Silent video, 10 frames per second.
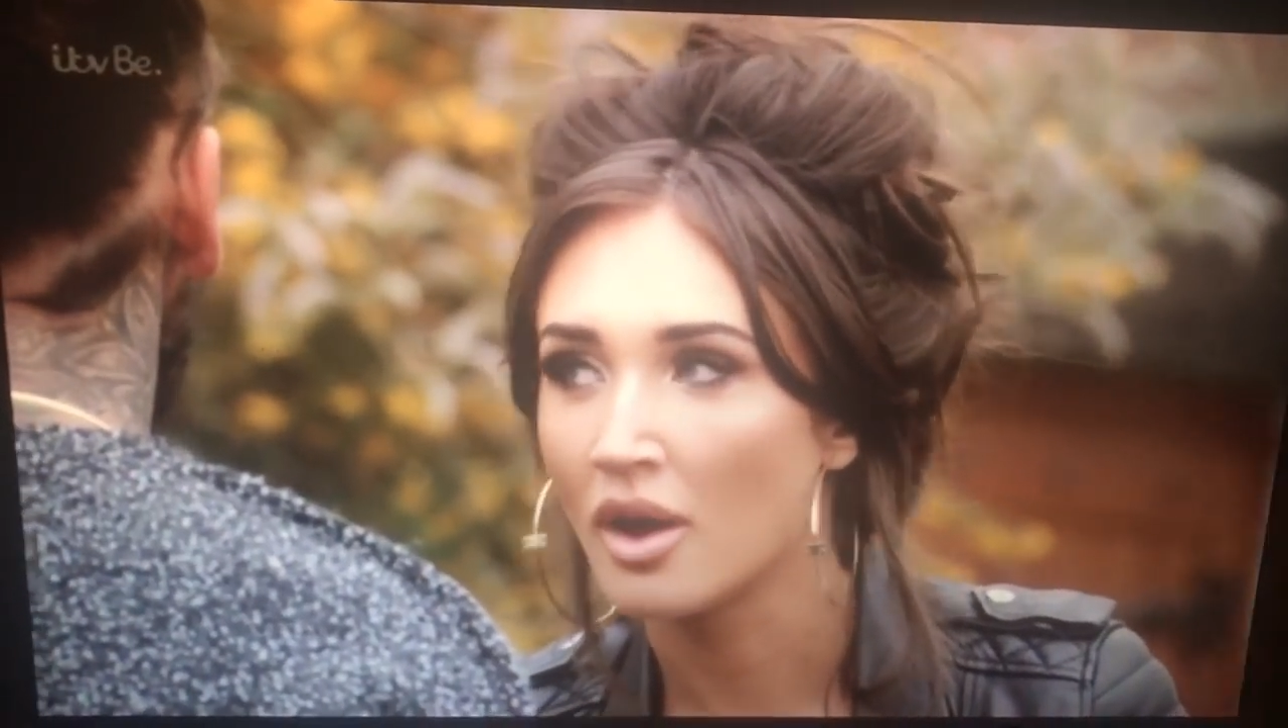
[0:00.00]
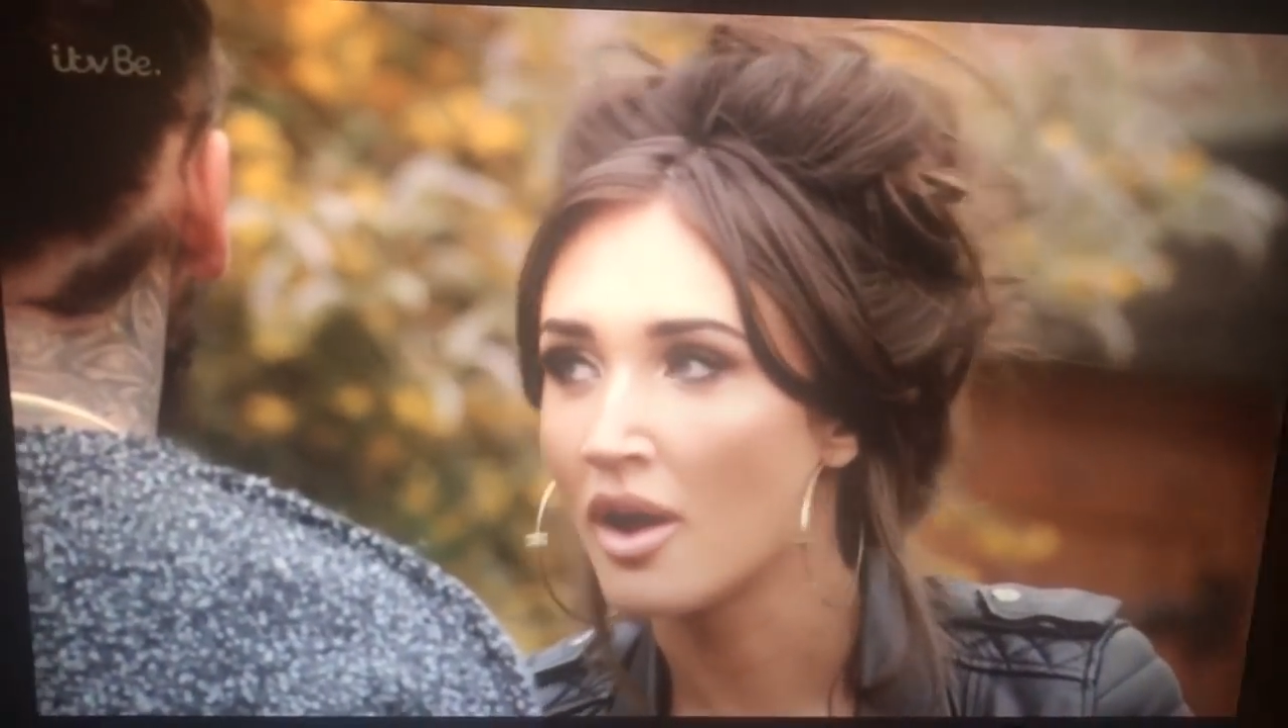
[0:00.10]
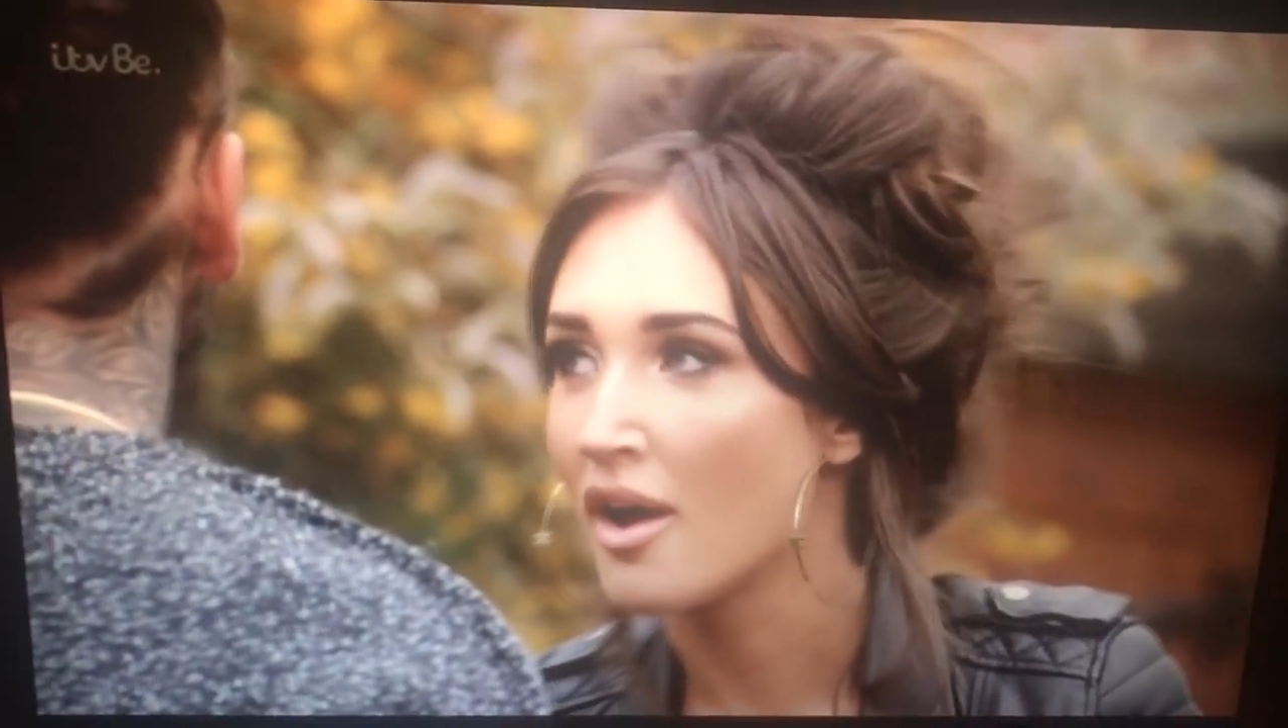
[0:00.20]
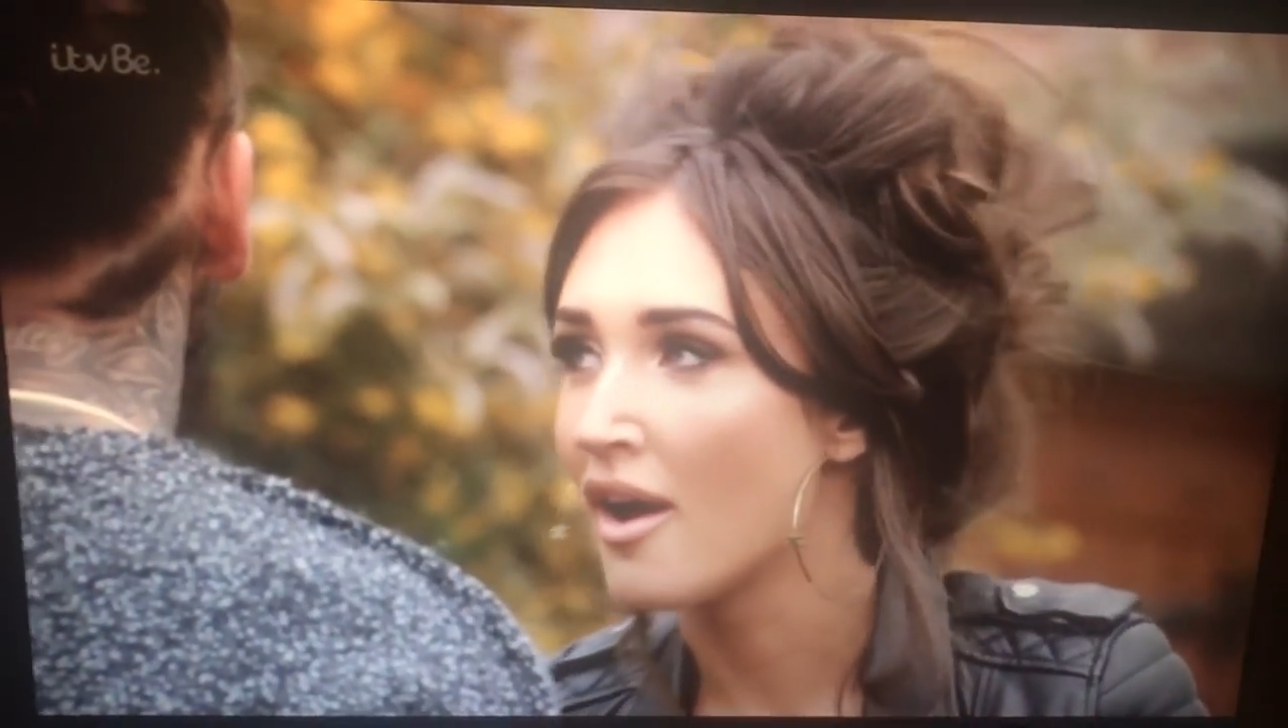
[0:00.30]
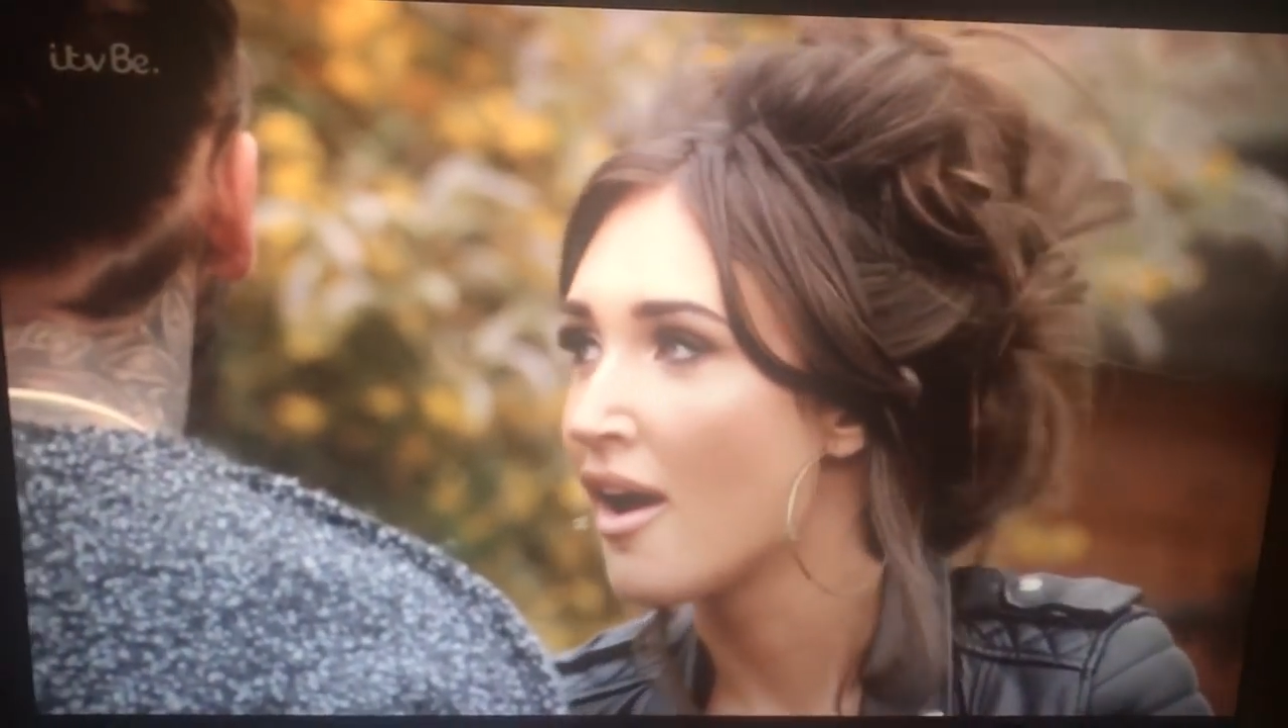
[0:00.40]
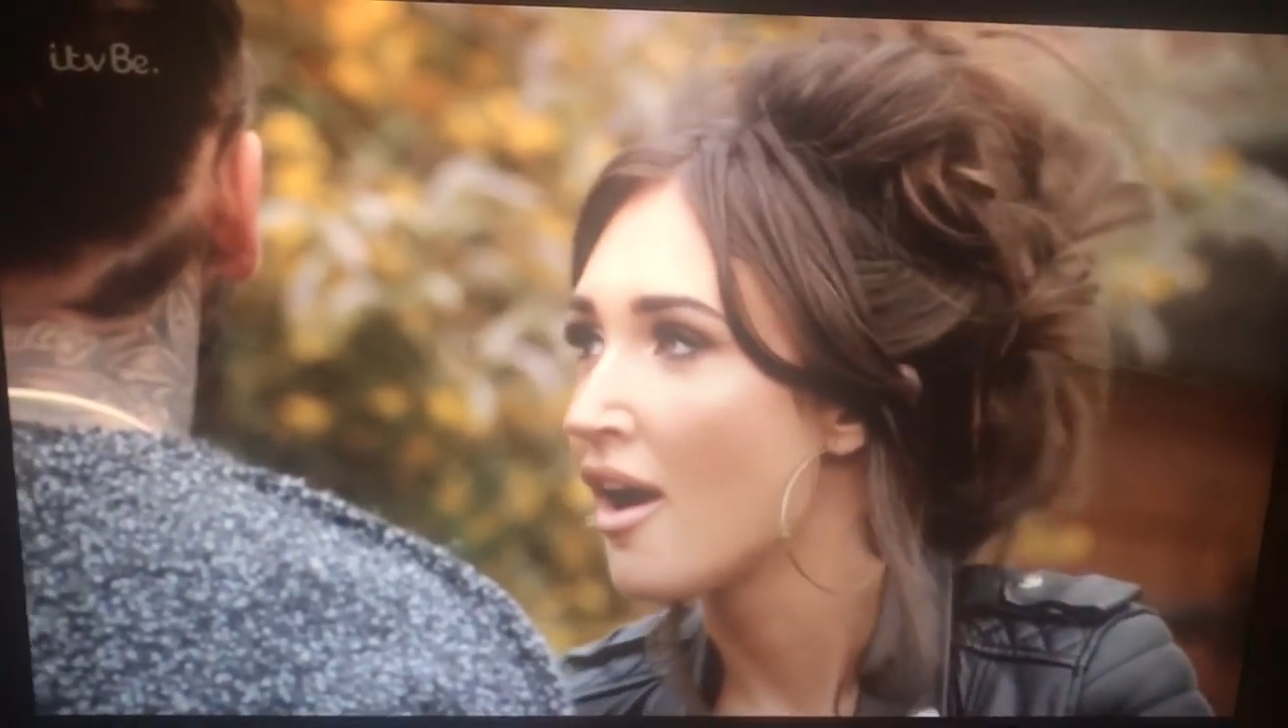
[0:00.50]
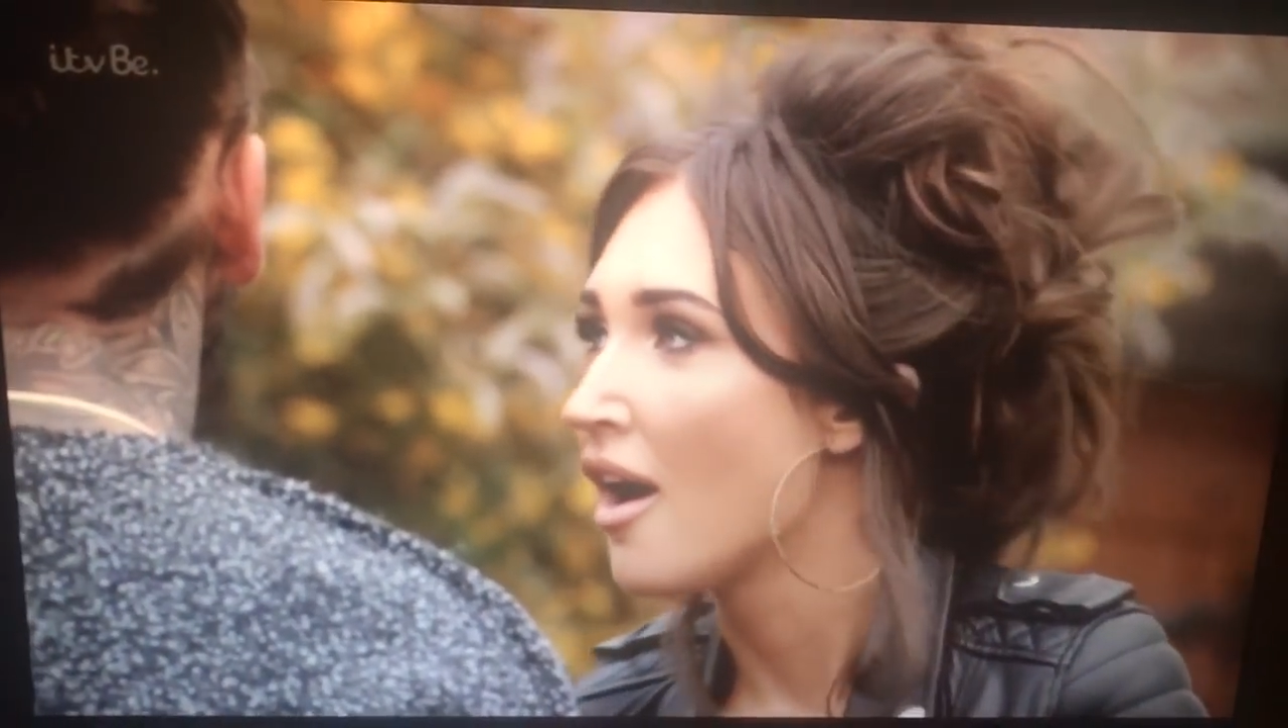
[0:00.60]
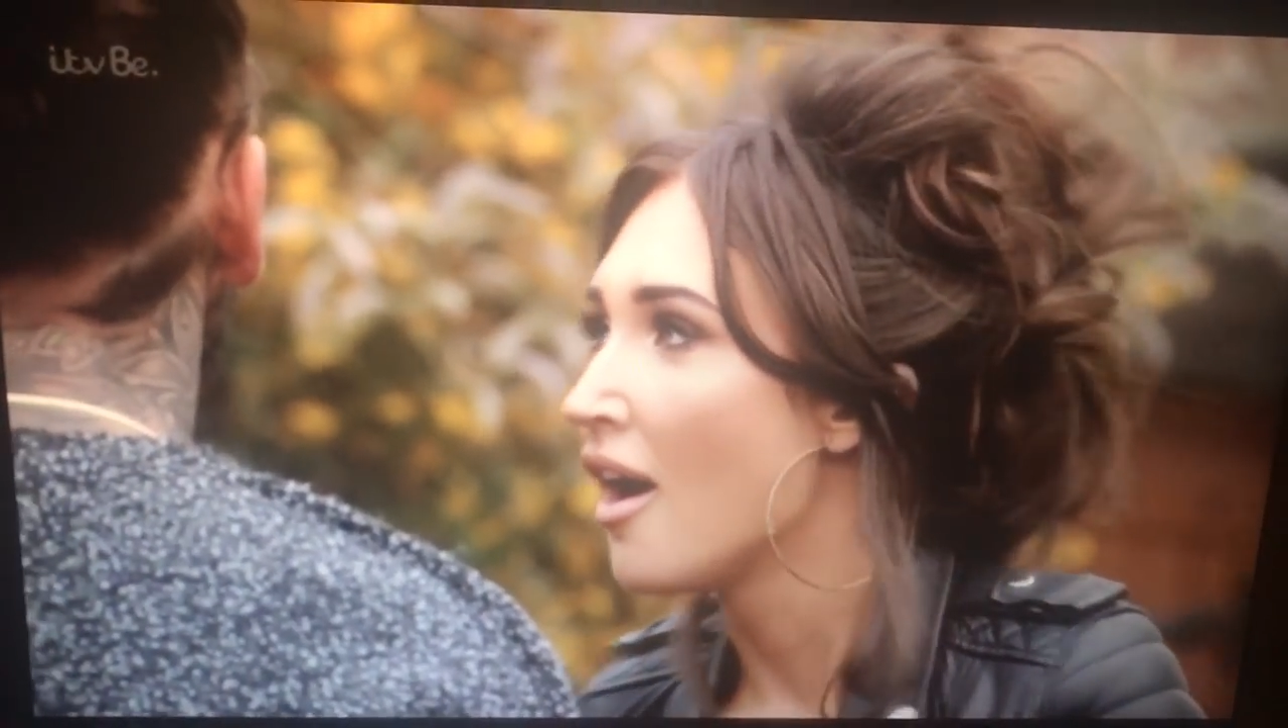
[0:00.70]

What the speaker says: You didn't.